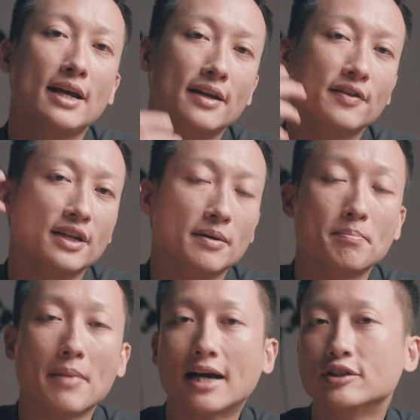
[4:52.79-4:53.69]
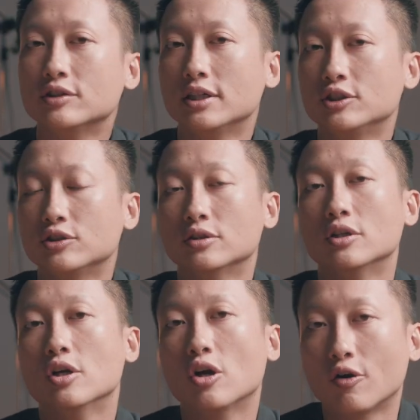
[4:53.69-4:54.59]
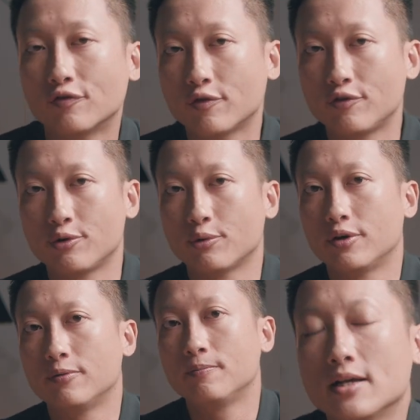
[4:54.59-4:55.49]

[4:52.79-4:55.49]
in the imagination of the viewer.